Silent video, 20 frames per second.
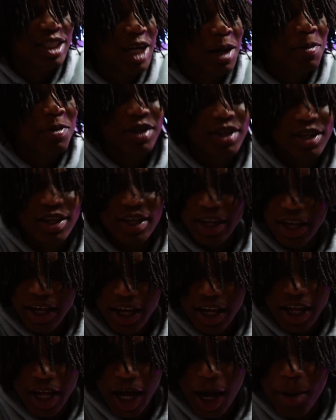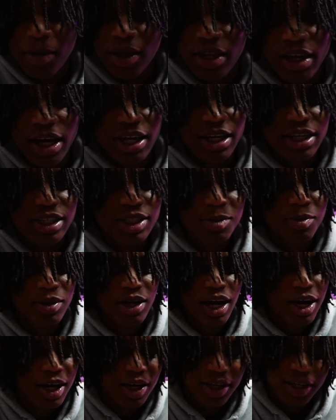cause I'm the, I'm the youngest, but
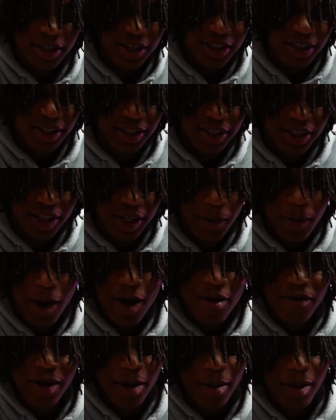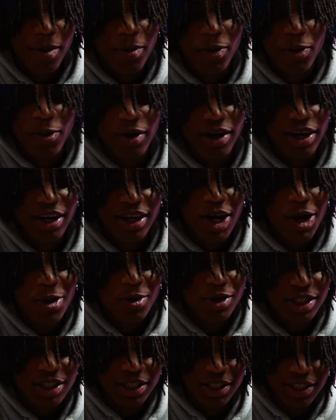like, in my family, I'm the one that
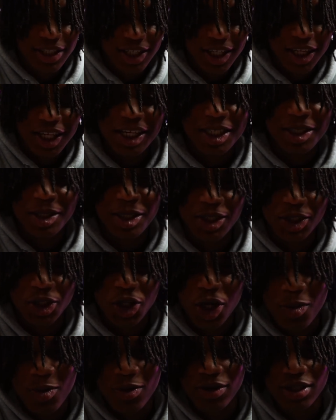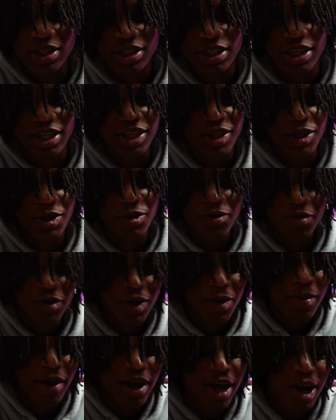always that's in trouble and shit. Mm-hmm. You
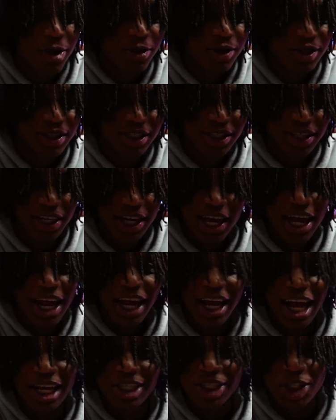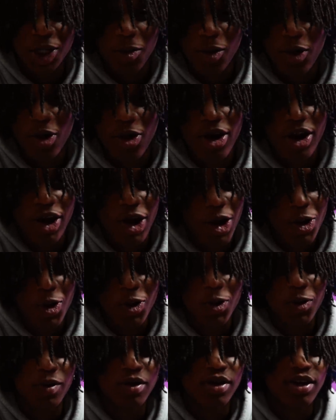feel me? That always got something going
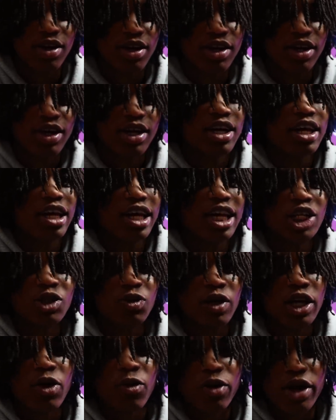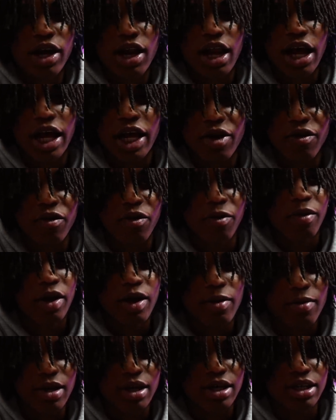on, and it's really real out here for
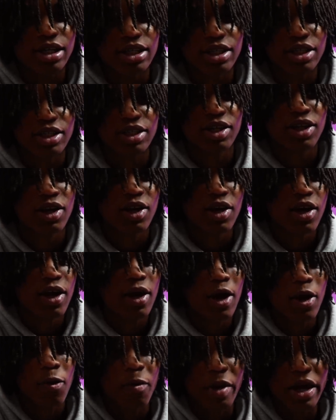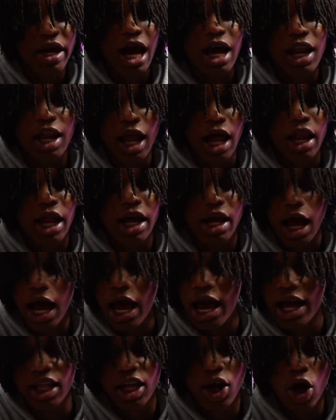me because me, I, I like I
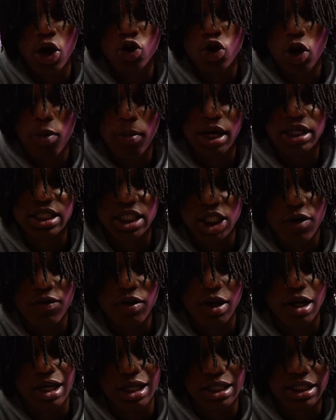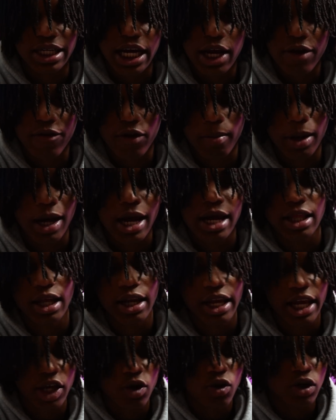have to go through it myself to understand from. I ain't the
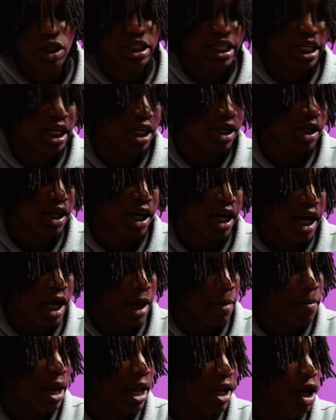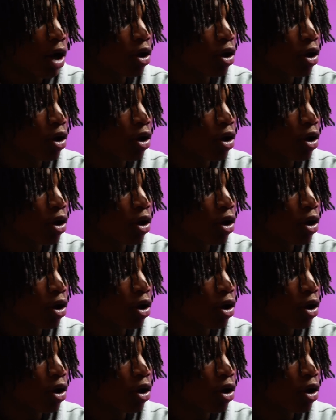nigga you could tell. Be like,